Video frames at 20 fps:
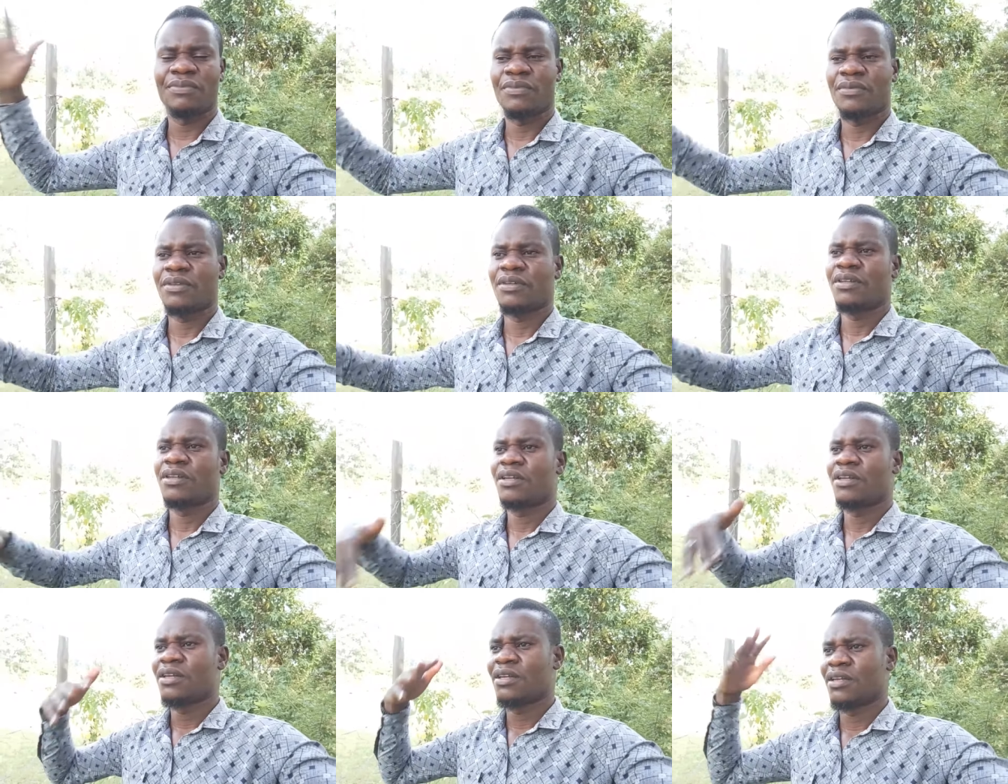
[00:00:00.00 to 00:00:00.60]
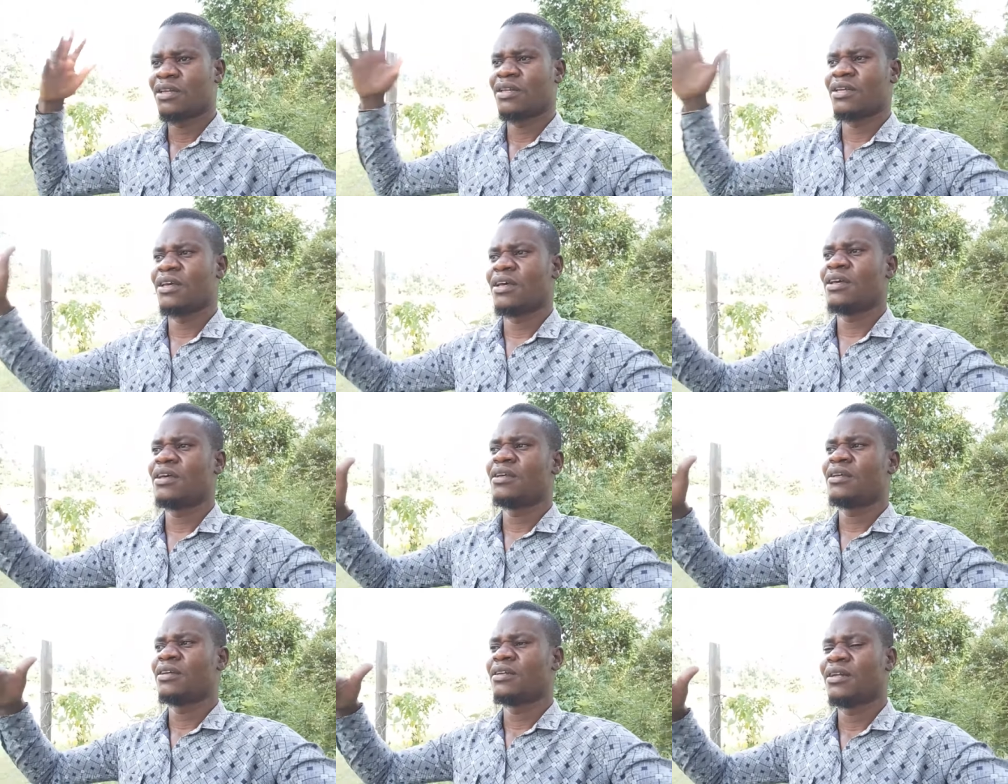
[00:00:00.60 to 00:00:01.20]
Eh? I
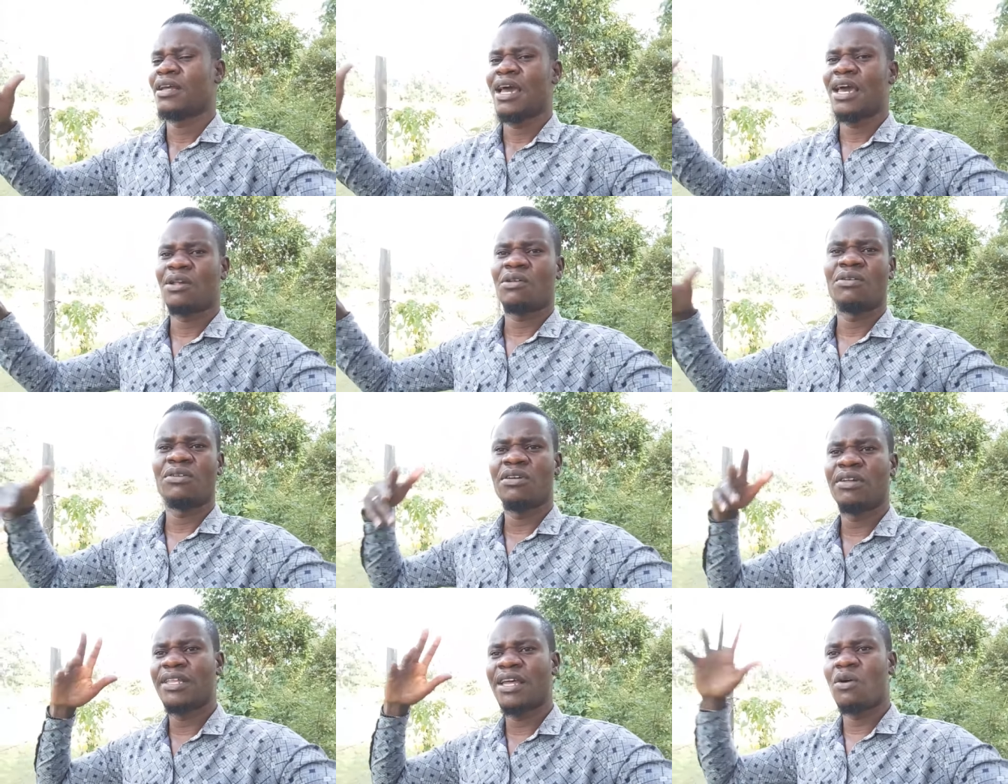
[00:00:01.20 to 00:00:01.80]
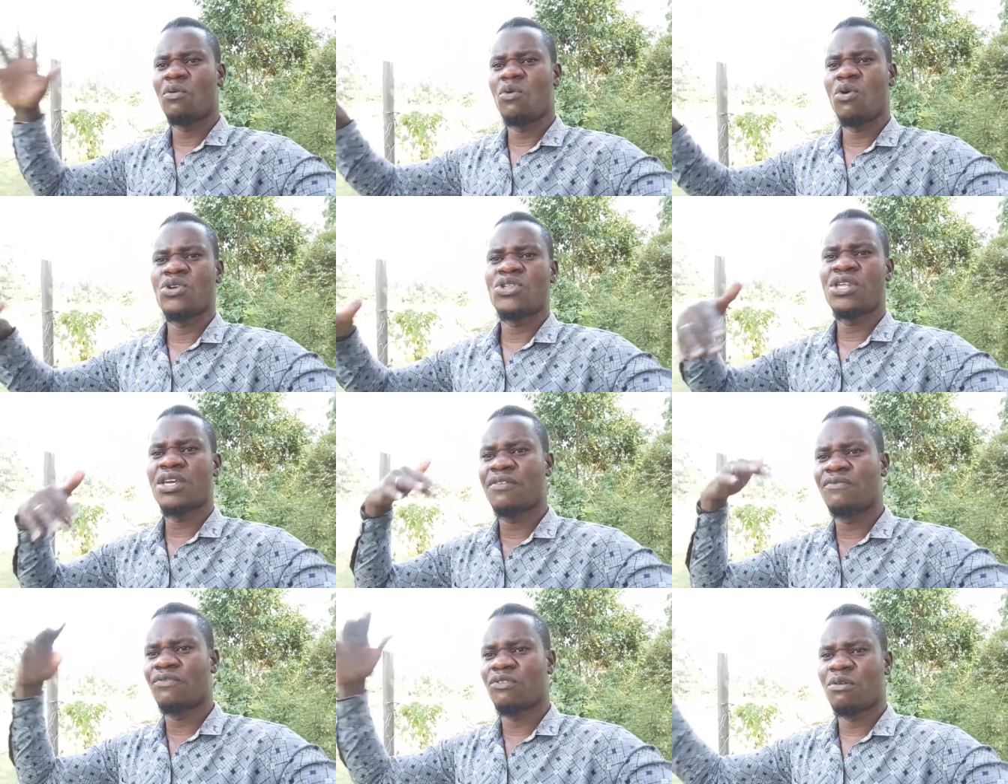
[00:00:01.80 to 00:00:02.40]
don't know they are watching from
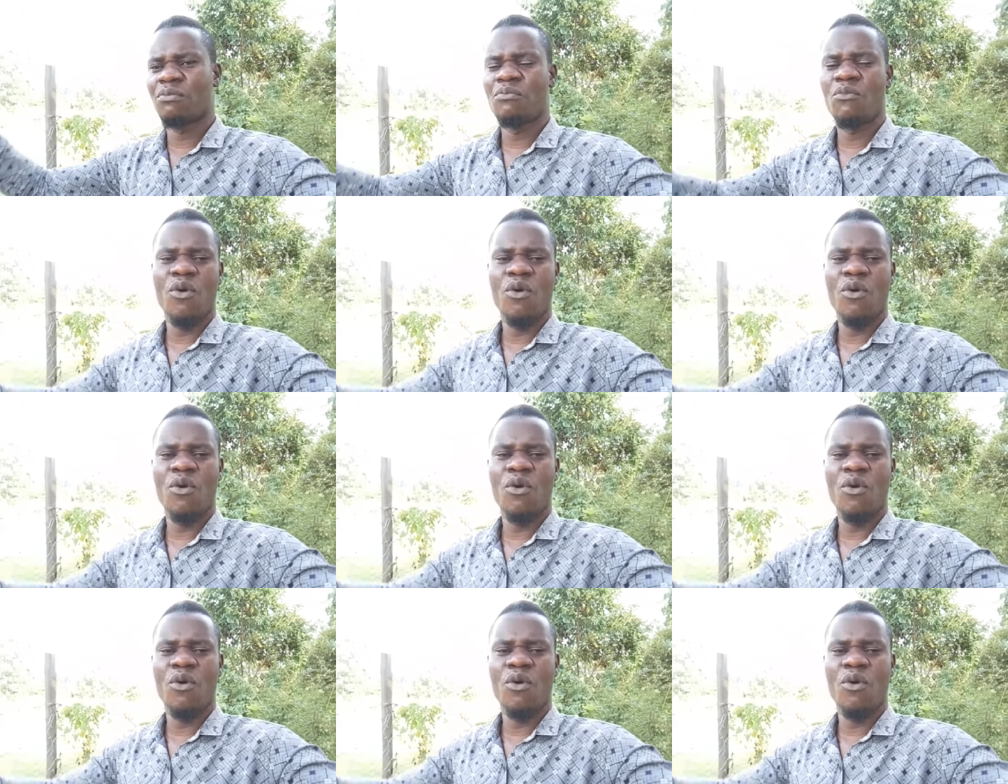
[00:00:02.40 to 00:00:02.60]
where.